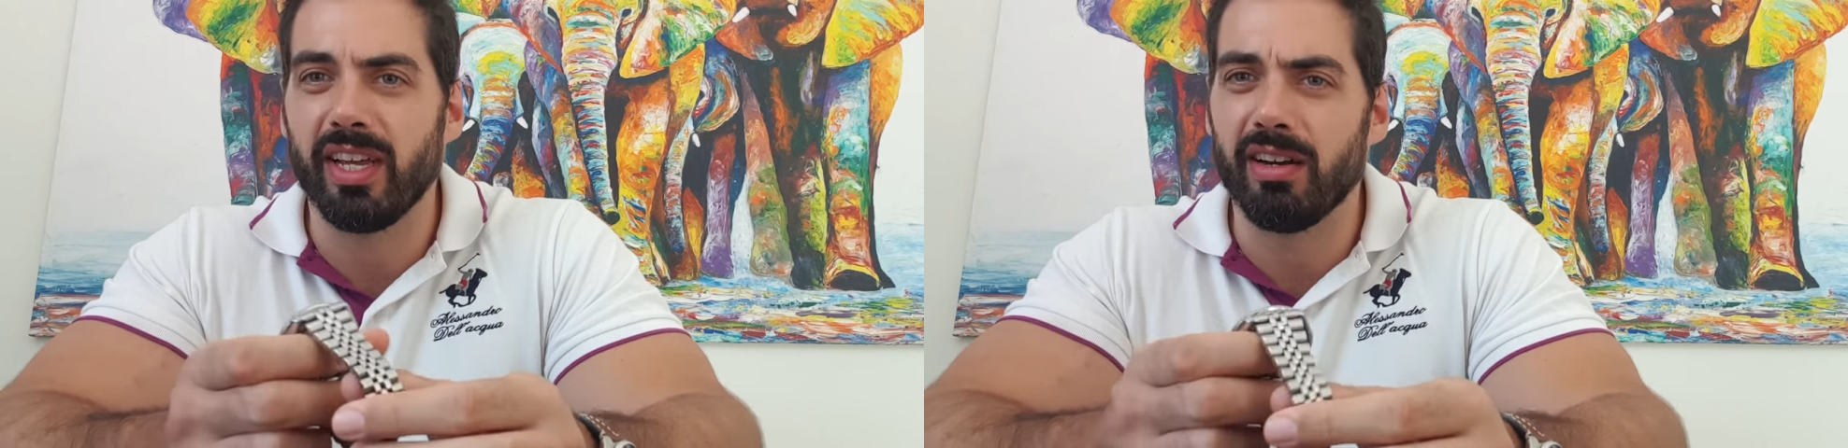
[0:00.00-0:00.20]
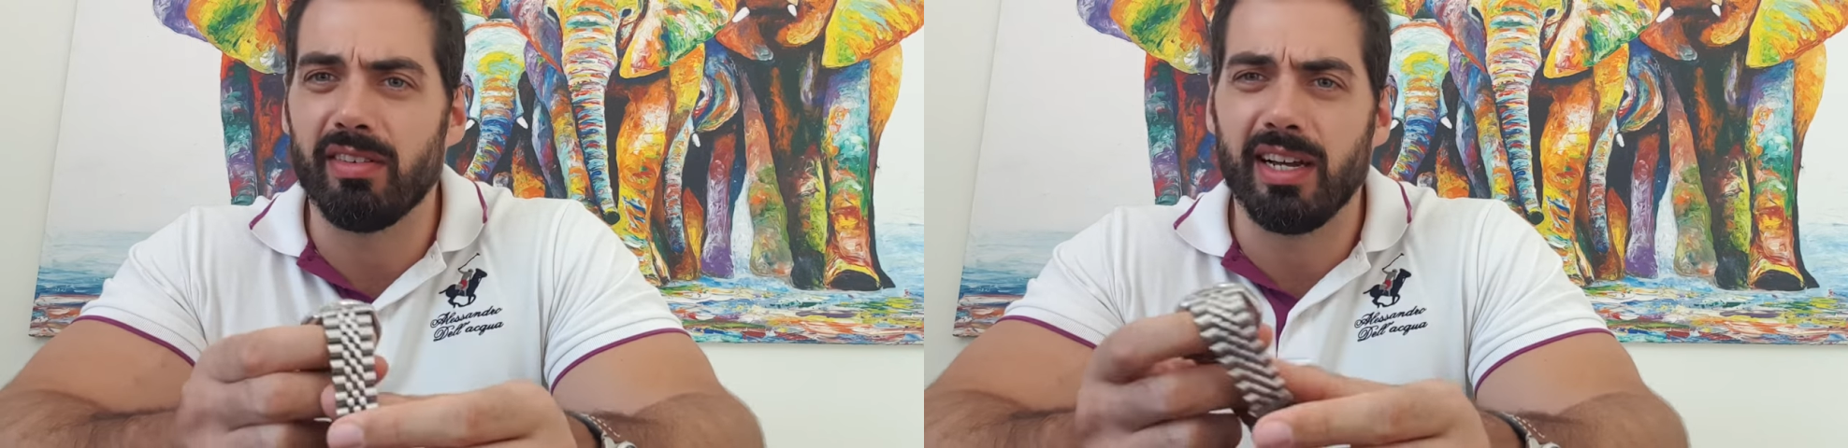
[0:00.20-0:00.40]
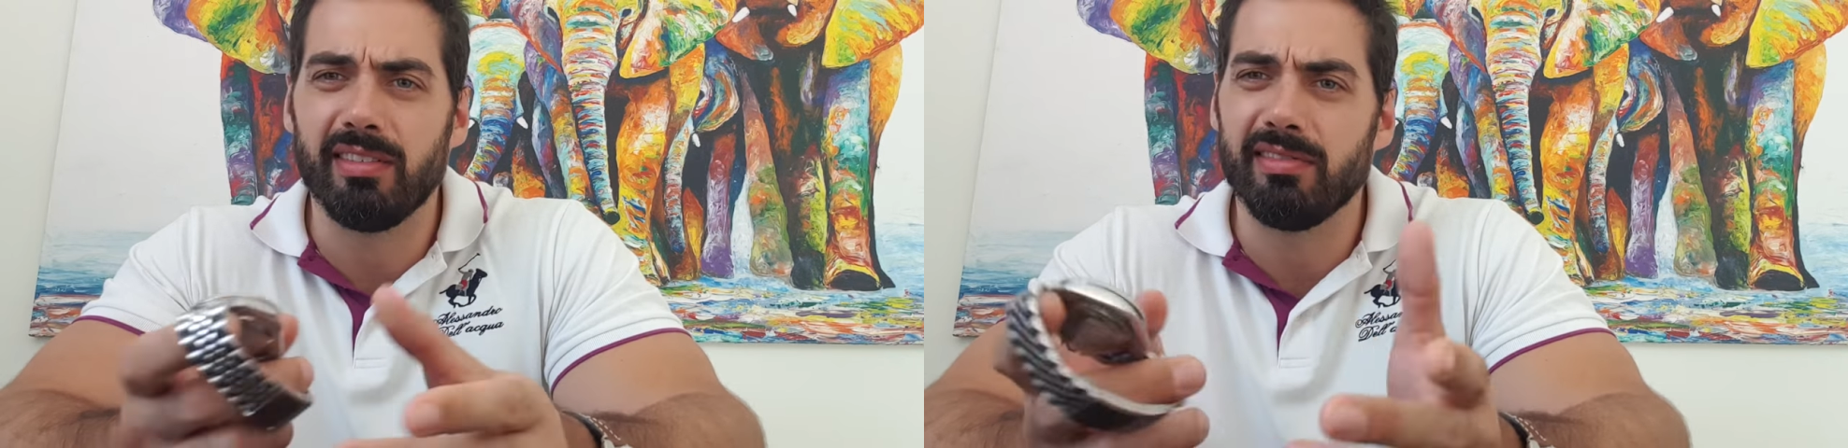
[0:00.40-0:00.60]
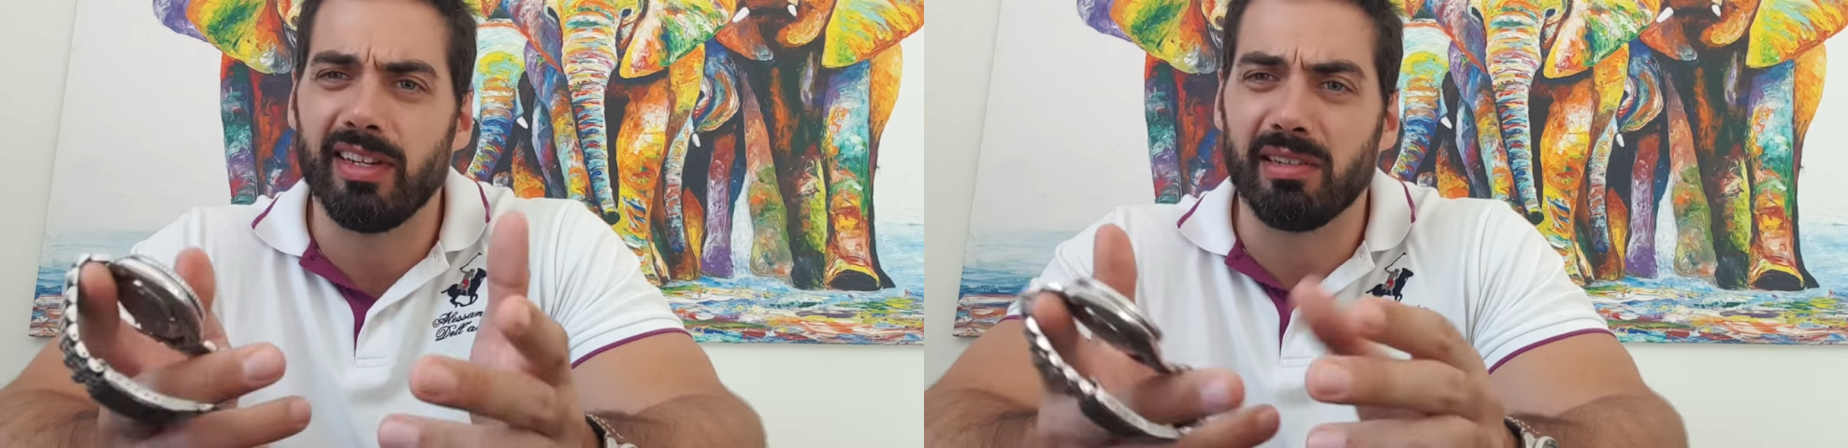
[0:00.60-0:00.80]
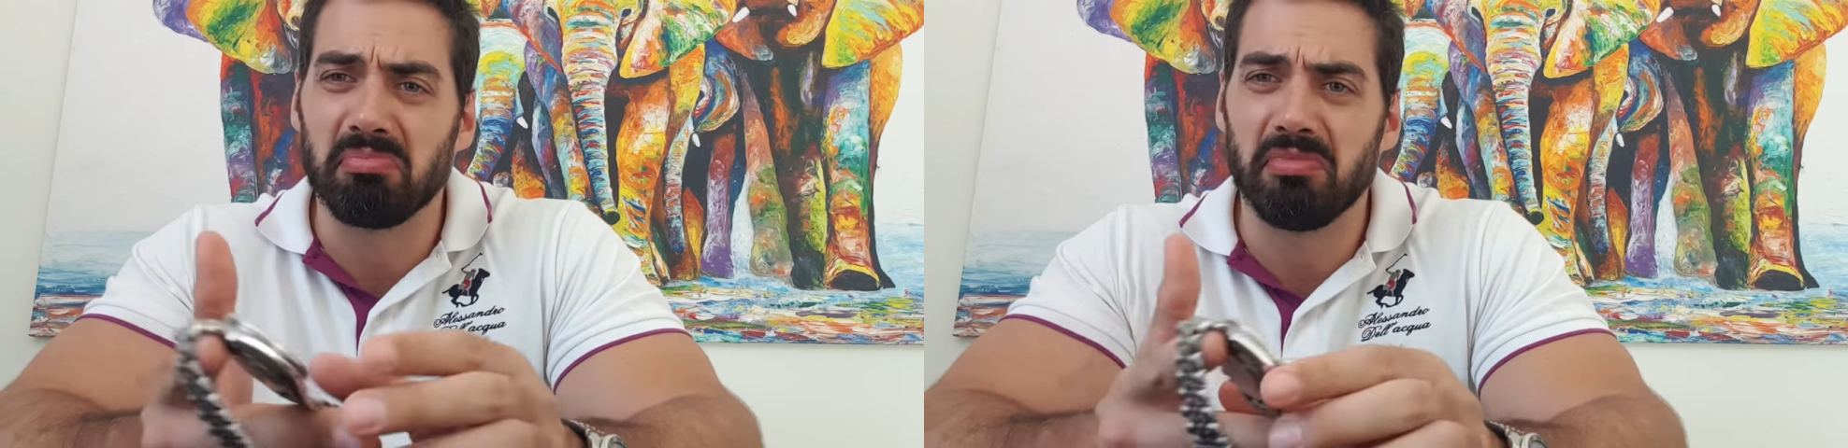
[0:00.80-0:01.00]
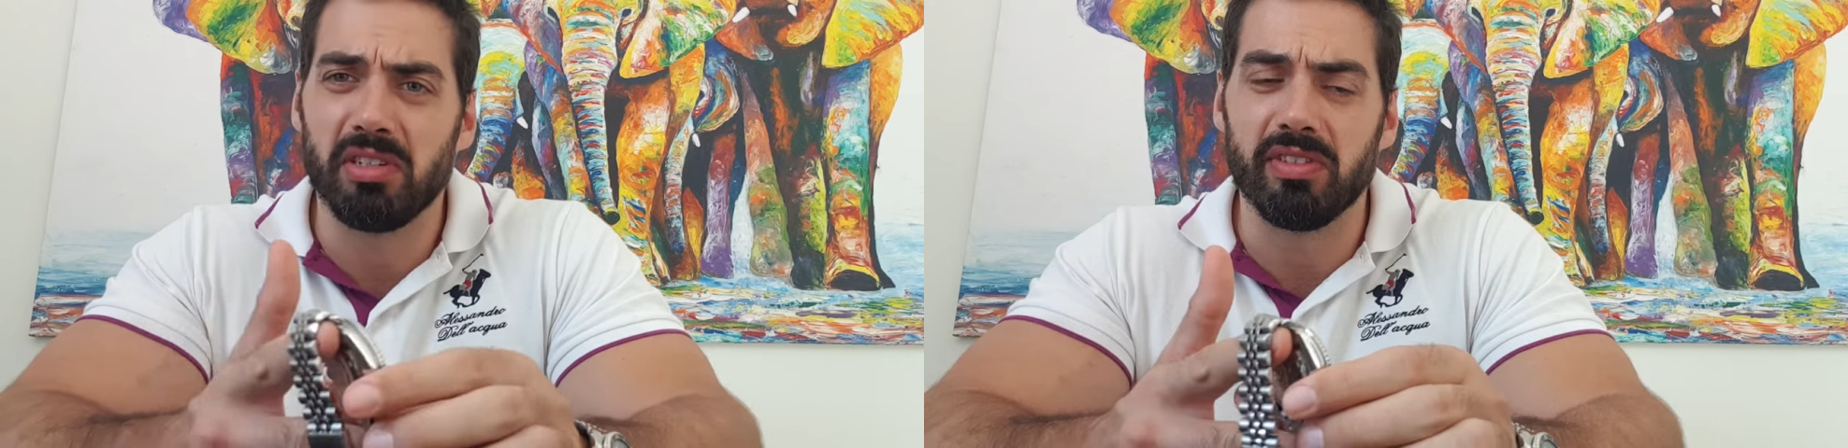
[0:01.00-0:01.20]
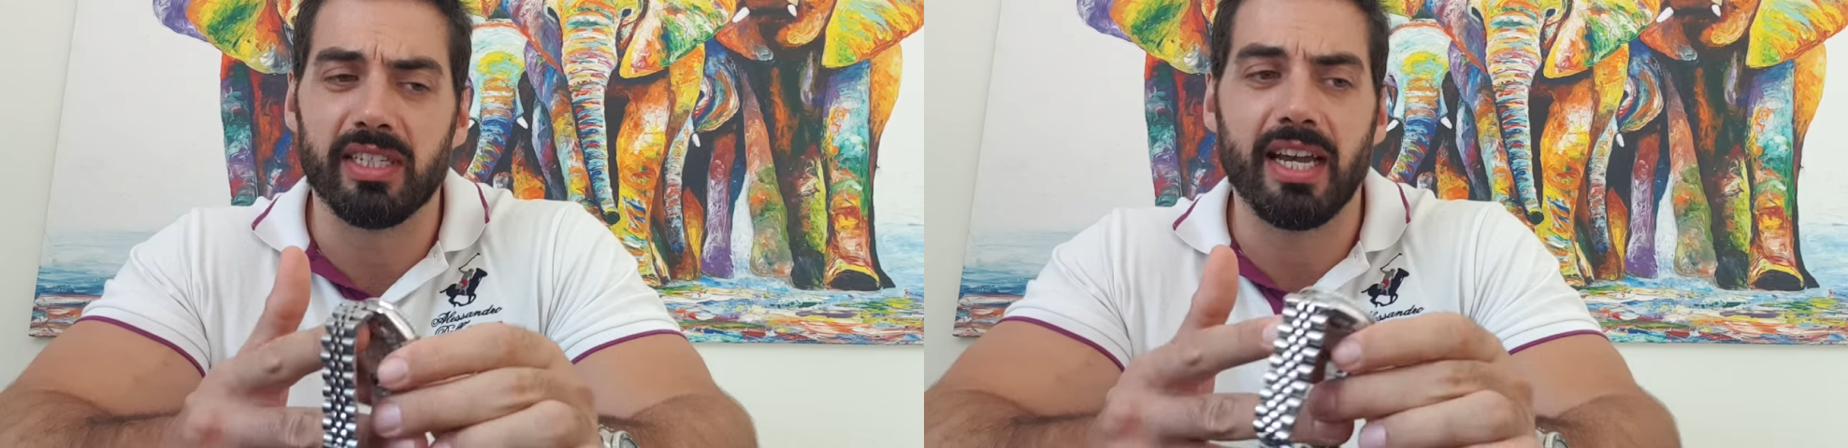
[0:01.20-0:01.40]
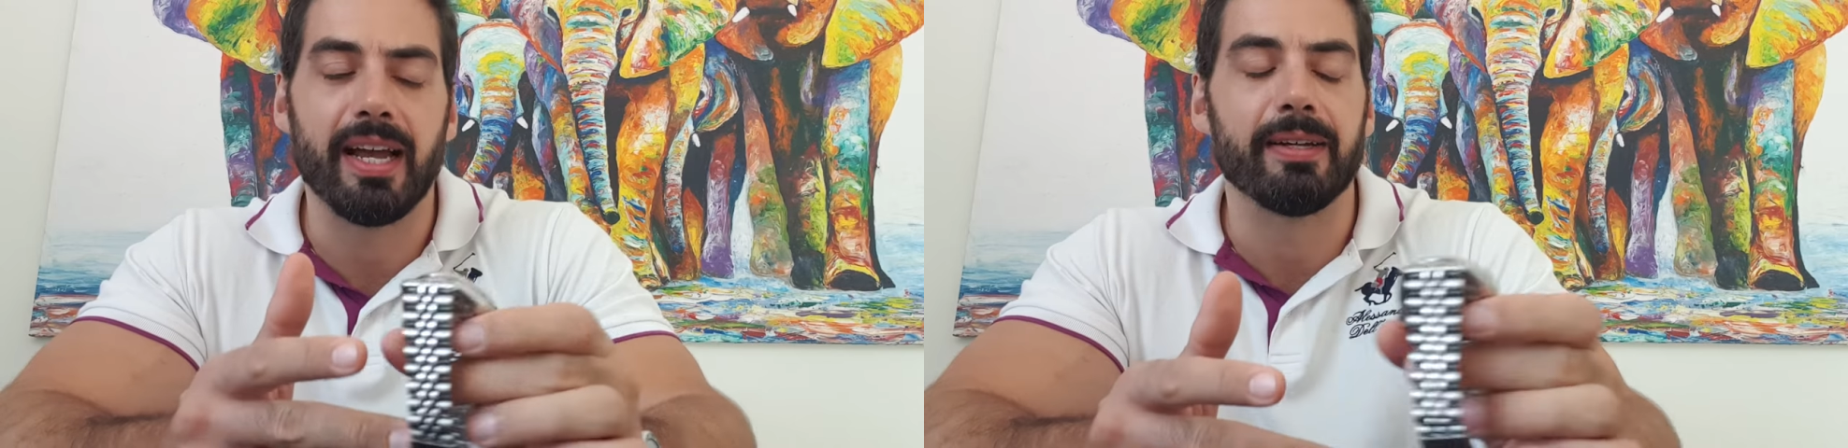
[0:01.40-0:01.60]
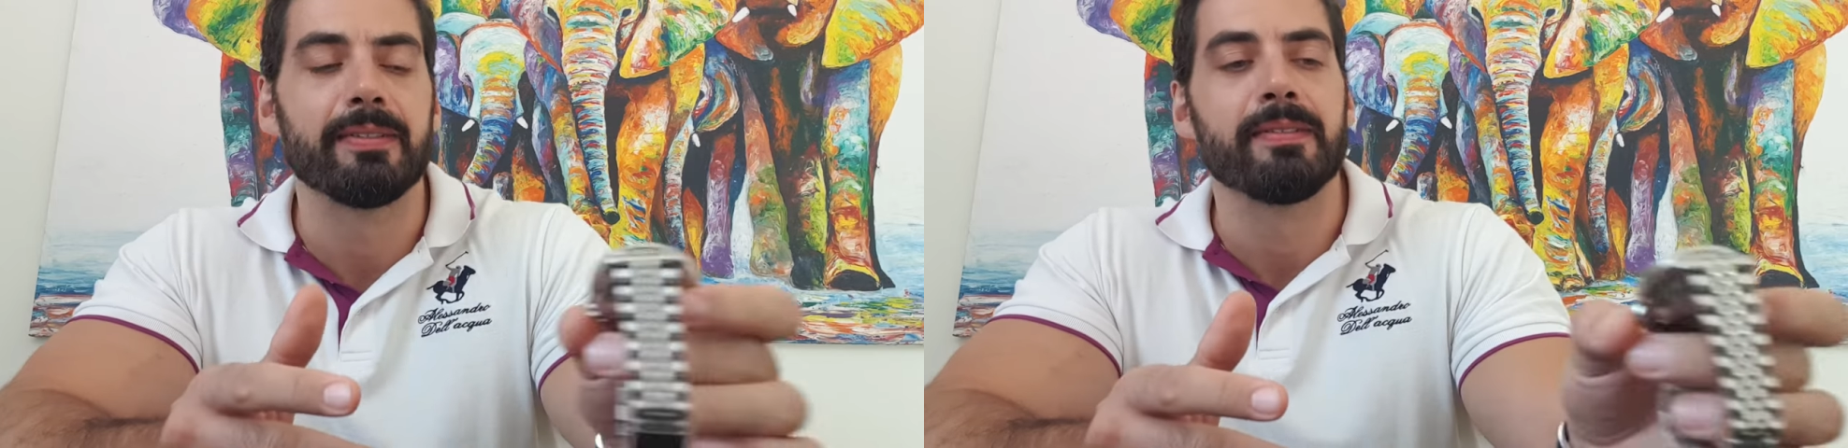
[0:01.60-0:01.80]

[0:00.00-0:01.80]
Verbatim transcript: it around like didn't really care